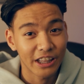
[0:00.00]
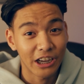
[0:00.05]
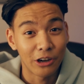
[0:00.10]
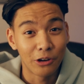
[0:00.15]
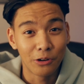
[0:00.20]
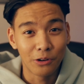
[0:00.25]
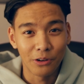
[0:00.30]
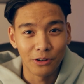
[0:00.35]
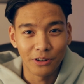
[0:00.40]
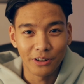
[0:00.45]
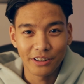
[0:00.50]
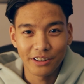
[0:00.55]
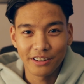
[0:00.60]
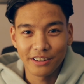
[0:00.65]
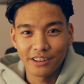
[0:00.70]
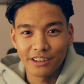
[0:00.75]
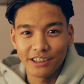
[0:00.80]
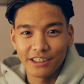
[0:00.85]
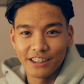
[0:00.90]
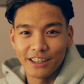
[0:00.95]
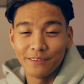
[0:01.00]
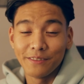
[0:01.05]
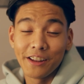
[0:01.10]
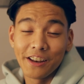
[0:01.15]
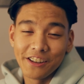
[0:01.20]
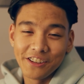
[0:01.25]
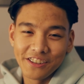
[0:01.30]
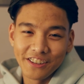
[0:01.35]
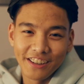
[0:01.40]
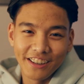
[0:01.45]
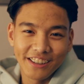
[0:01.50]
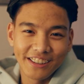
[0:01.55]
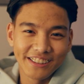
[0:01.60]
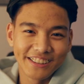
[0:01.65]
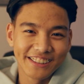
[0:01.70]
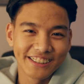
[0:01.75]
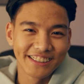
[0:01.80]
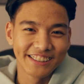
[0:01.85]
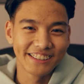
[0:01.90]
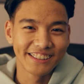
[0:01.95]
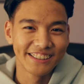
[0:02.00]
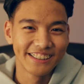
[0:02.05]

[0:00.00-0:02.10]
Taho. Alam na ninyo guys.